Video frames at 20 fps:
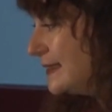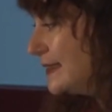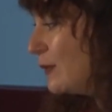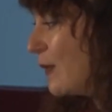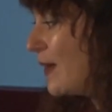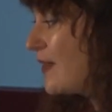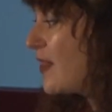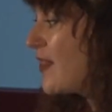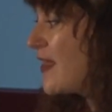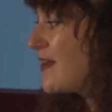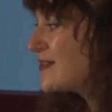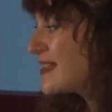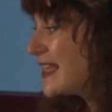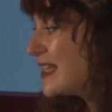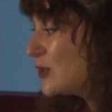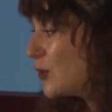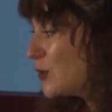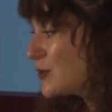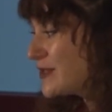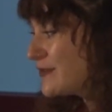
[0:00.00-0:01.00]
whether they've
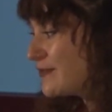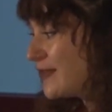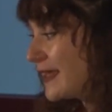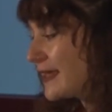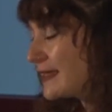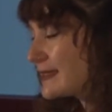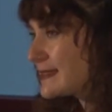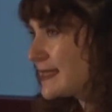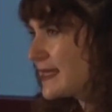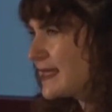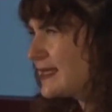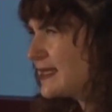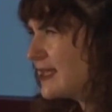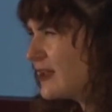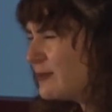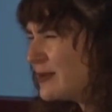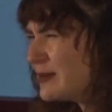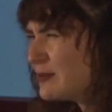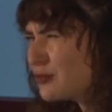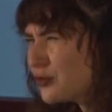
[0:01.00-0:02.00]
said lots of things that
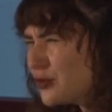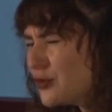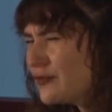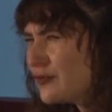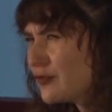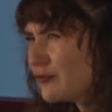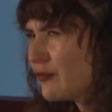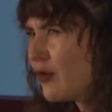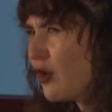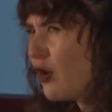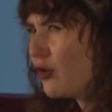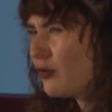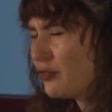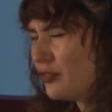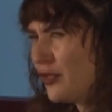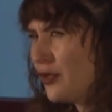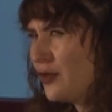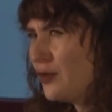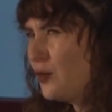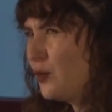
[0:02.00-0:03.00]
have been proven wrong
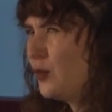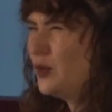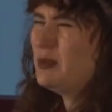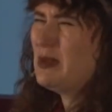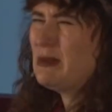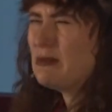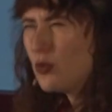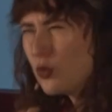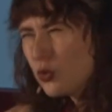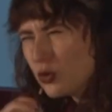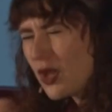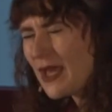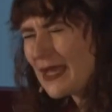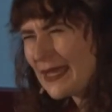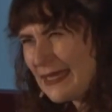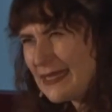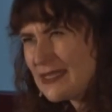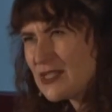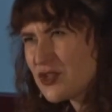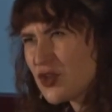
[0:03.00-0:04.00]
that would be more
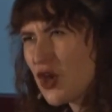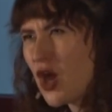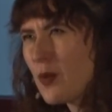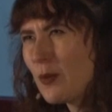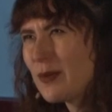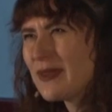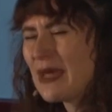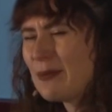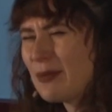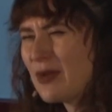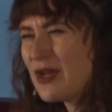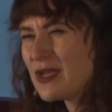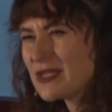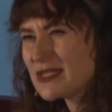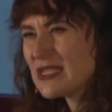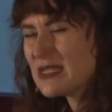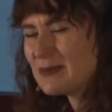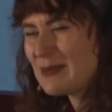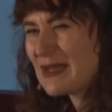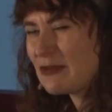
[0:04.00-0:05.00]
likely to chime with that
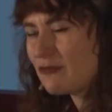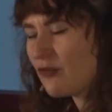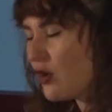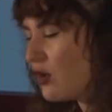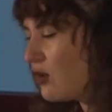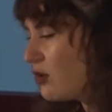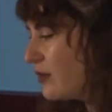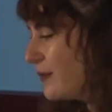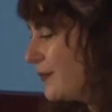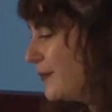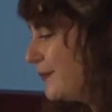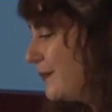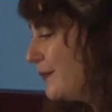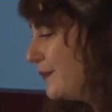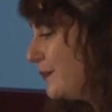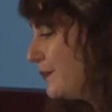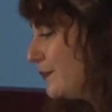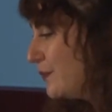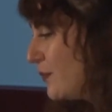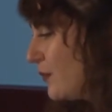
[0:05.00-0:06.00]
person as being wrong,
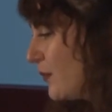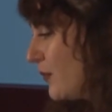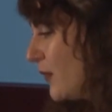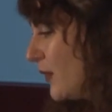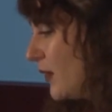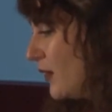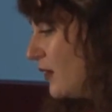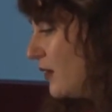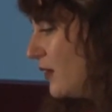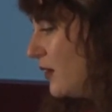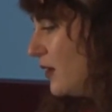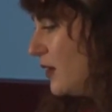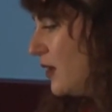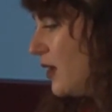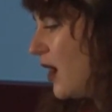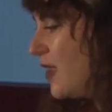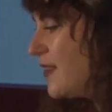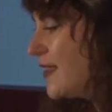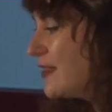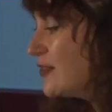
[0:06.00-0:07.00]

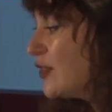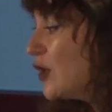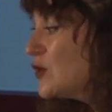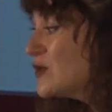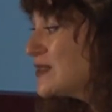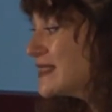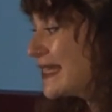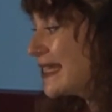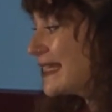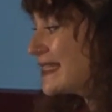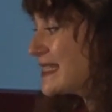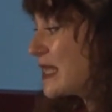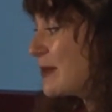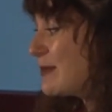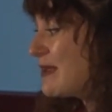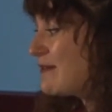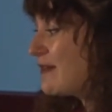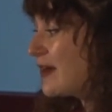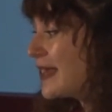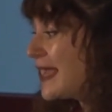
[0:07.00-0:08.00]
I think those things can
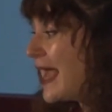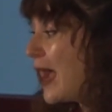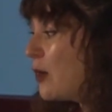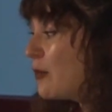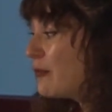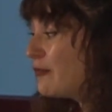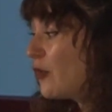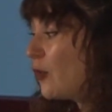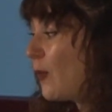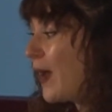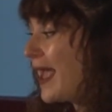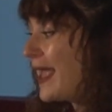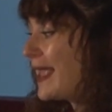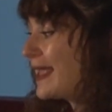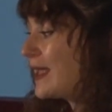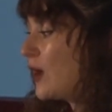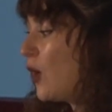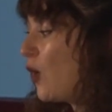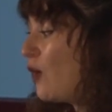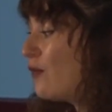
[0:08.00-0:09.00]
be a very helpful
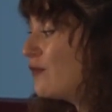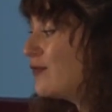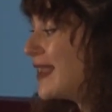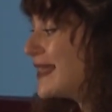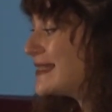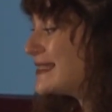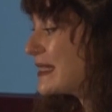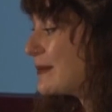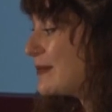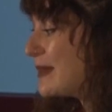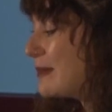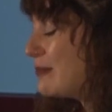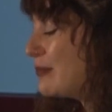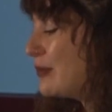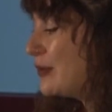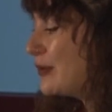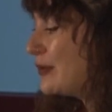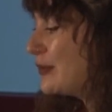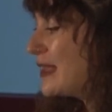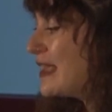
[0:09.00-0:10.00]
way of letting
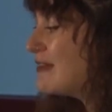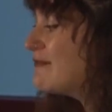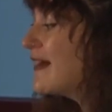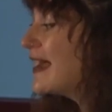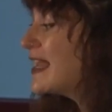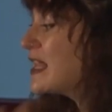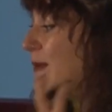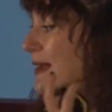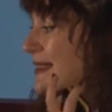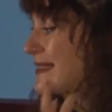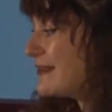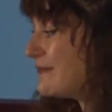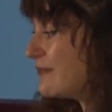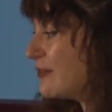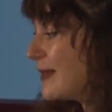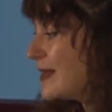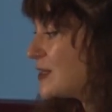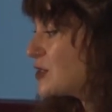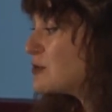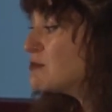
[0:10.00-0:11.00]
people evaluate
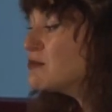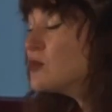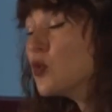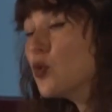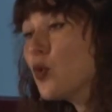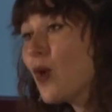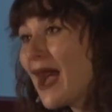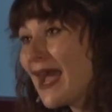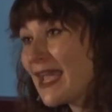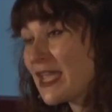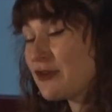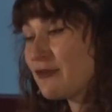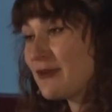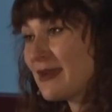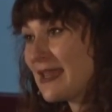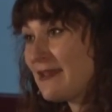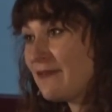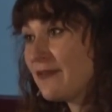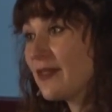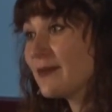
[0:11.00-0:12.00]
information more
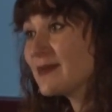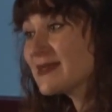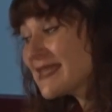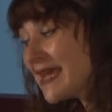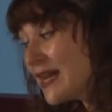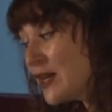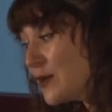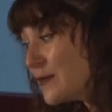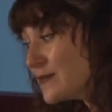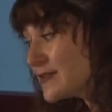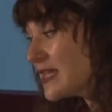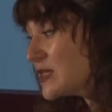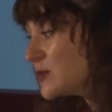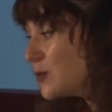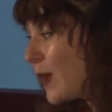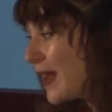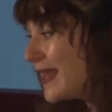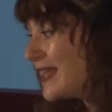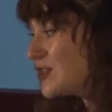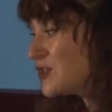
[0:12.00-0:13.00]
accurately for themselves, as
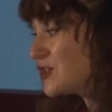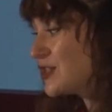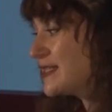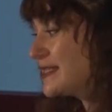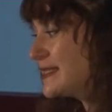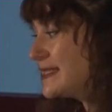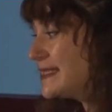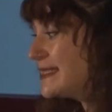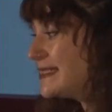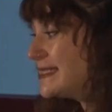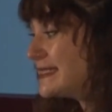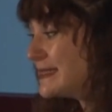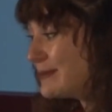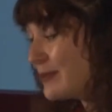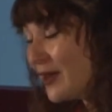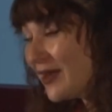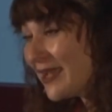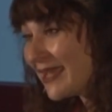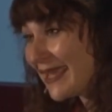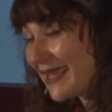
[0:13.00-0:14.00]
well as just
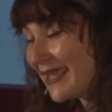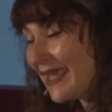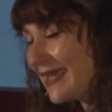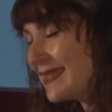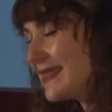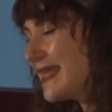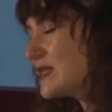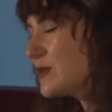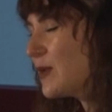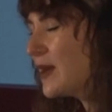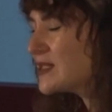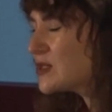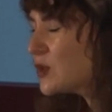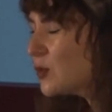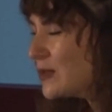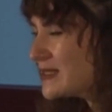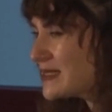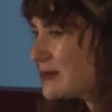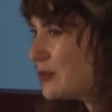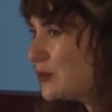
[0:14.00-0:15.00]
debunking it. That's why it's
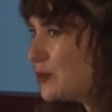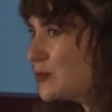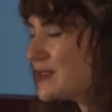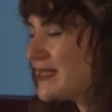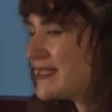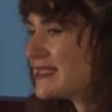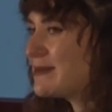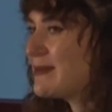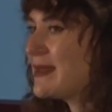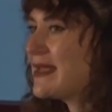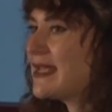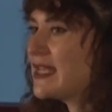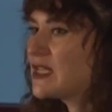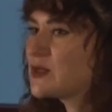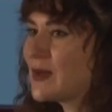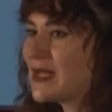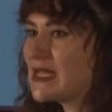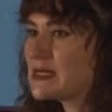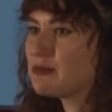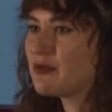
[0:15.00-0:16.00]
always important to me, as
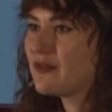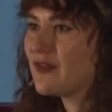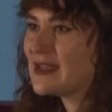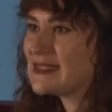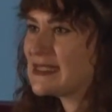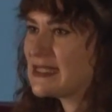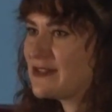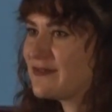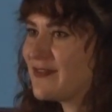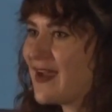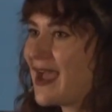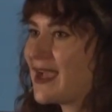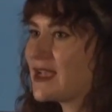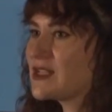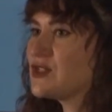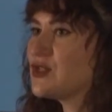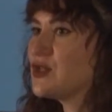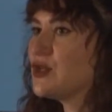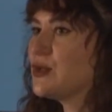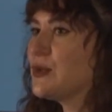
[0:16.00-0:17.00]
well as providing the facts,
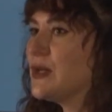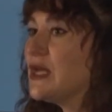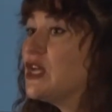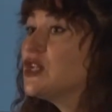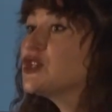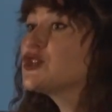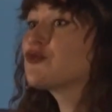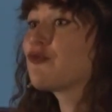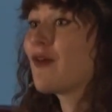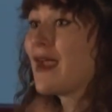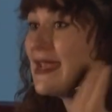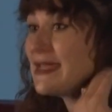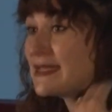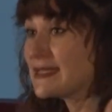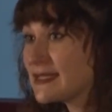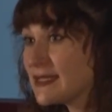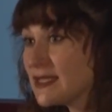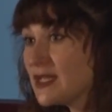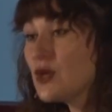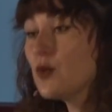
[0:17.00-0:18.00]
to
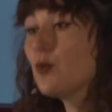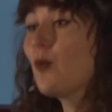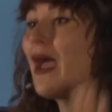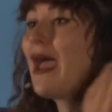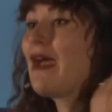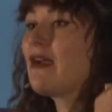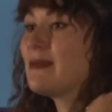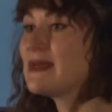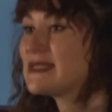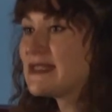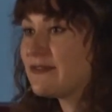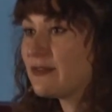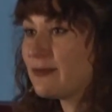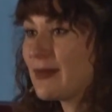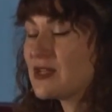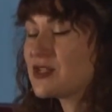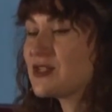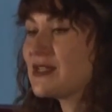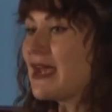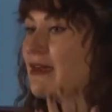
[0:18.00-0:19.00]
trace where a
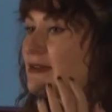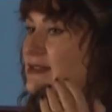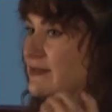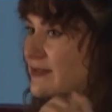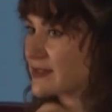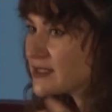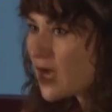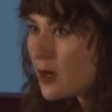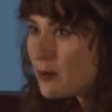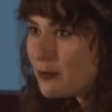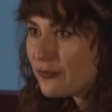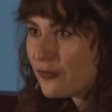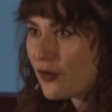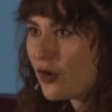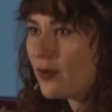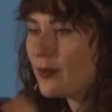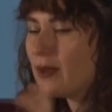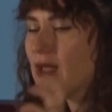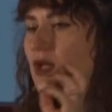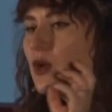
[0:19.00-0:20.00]
misinformation narrative has come
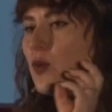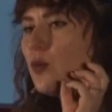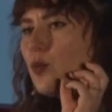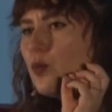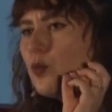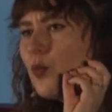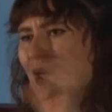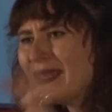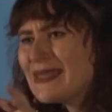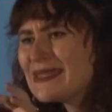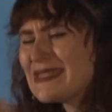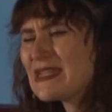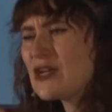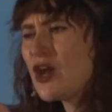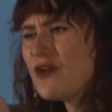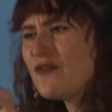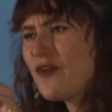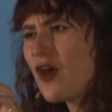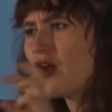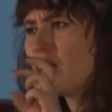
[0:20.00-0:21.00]
from, when did it
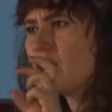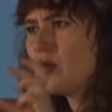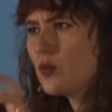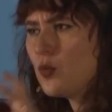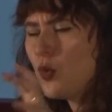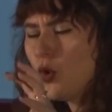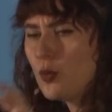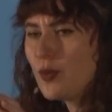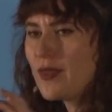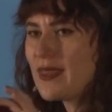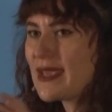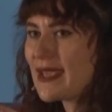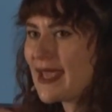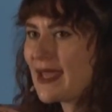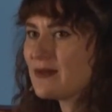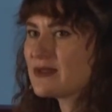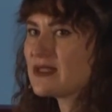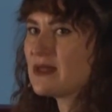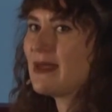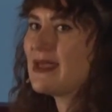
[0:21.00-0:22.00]
go viral, what were the
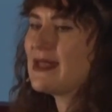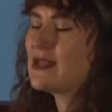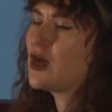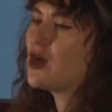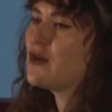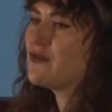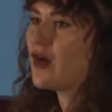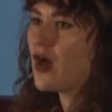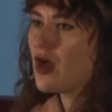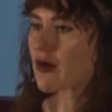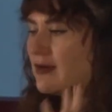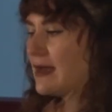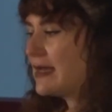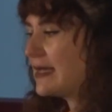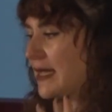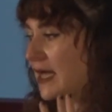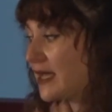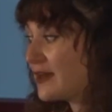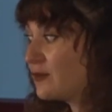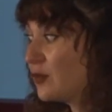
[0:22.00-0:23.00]
accounts that made it go viral,
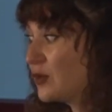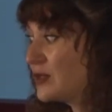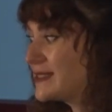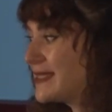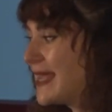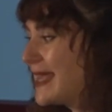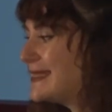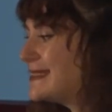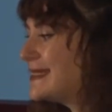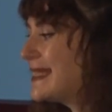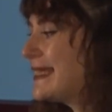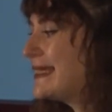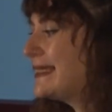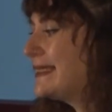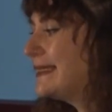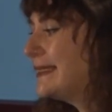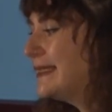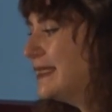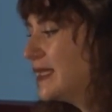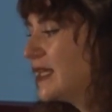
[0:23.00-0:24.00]
and kind of what's their
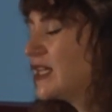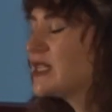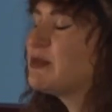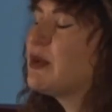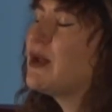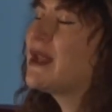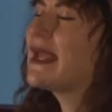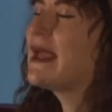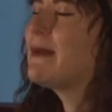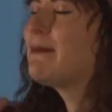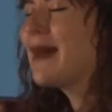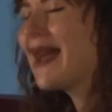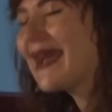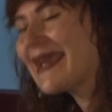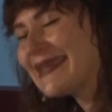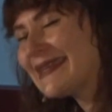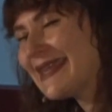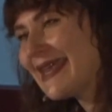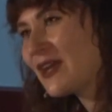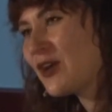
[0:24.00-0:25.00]
deal. Because putting it
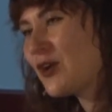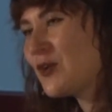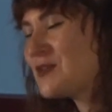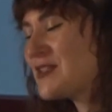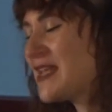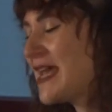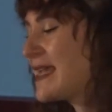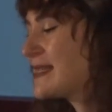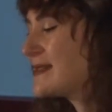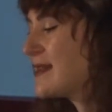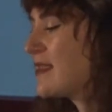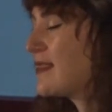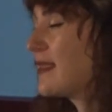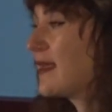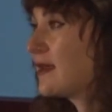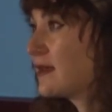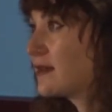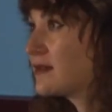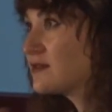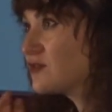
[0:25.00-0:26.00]
back in that context, I
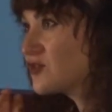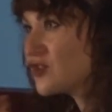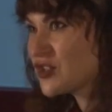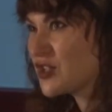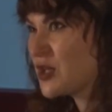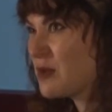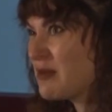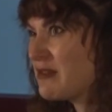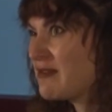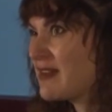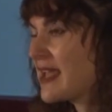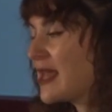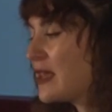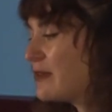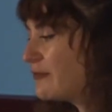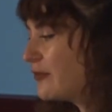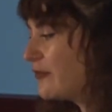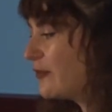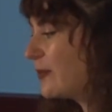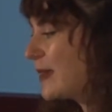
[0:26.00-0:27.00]
think, just can be really
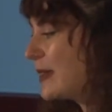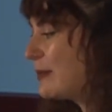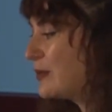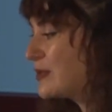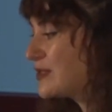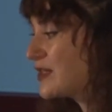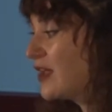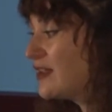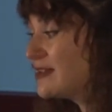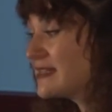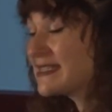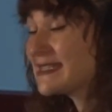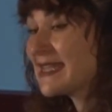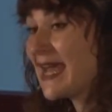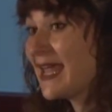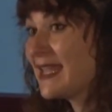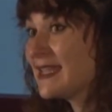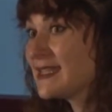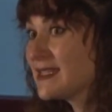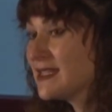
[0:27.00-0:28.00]
helpful for people to
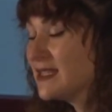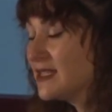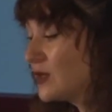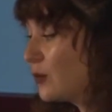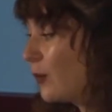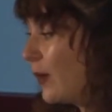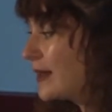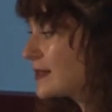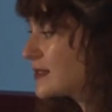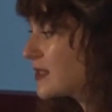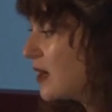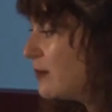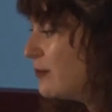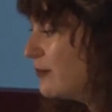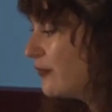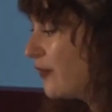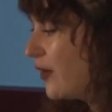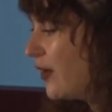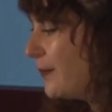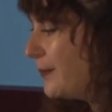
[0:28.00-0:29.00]
understand where it's come
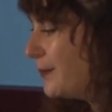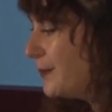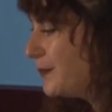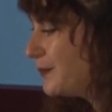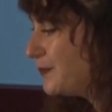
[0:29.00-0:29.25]
from.